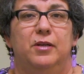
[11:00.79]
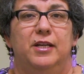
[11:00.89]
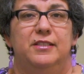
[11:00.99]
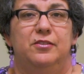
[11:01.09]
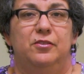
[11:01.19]

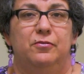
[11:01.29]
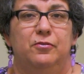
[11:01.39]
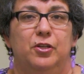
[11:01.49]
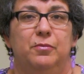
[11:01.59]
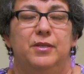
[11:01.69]
Pines
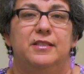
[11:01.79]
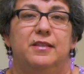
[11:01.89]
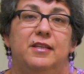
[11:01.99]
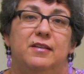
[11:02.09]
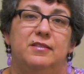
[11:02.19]
uniform is a
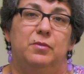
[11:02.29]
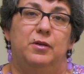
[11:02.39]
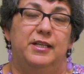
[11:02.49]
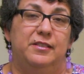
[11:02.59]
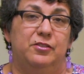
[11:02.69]
Thousand
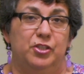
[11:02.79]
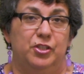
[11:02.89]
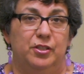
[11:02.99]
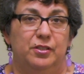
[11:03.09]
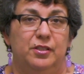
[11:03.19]
Pines
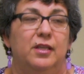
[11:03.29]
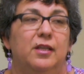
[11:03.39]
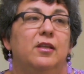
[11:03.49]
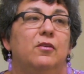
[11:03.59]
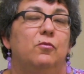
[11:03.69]
shirt
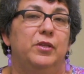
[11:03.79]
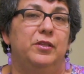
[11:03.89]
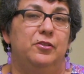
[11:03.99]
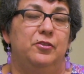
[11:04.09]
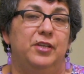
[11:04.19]

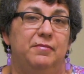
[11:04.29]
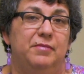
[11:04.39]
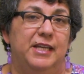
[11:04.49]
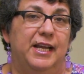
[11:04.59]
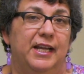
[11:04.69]
with your name
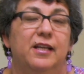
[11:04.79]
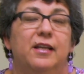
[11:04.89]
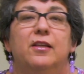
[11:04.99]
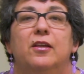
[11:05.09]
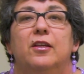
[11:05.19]
tag.
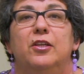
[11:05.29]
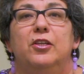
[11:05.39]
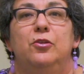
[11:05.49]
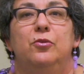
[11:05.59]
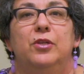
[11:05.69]

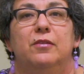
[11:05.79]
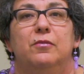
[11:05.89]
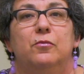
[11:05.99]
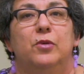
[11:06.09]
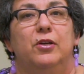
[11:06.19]
You
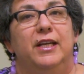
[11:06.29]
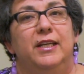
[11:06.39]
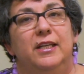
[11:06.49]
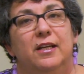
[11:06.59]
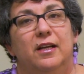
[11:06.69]
can wear
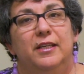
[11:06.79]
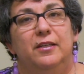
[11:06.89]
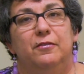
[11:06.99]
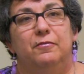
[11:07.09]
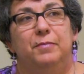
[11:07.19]
any
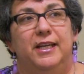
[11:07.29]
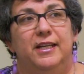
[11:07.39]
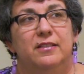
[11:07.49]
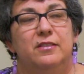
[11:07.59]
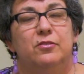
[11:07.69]
kind of
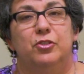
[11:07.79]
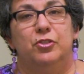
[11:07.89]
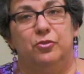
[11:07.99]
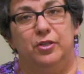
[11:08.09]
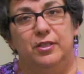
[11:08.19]
pants or
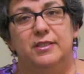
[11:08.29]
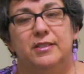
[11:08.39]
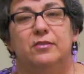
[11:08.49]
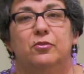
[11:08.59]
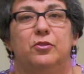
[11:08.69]

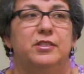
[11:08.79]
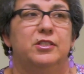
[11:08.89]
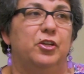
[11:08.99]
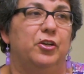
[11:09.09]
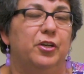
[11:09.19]
shorts or
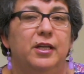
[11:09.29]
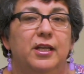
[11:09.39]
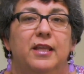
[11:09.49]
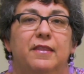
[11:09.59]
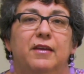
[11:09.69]
skirt
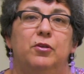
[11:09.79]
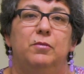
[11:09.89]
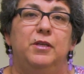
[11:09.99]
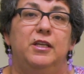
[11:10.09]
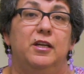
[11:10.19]
that
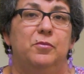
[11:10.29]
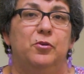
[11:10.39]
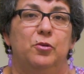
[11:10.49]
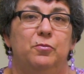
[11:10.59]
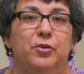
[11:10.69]
would be
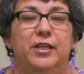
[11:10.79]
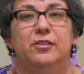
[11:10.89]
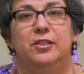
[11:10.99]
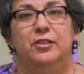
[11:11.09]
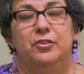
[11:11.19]
appropriate
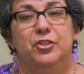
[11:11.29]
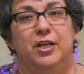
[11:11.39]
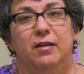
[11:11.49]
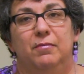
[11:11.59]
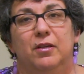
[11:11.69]
to your
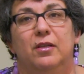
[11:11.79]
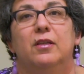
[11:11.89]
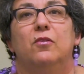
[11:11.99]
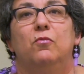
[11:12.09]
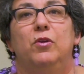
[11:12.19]
job.
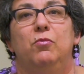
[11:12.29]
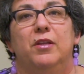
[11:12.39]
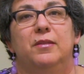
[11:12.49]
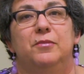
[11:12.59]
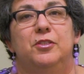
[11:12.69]
We
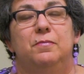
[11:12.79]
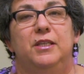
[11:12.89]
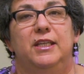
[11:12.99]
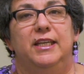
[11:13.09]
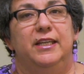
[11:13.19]
want them to
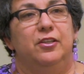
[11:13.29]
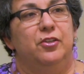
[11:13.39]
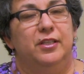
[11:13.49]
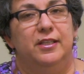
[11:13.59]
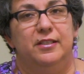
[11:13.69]
be in
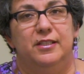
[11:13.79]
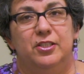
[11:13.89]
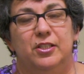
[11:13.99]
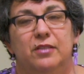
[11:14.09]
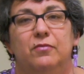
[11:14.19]
good
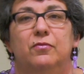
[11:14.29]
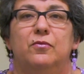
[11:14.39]
condition.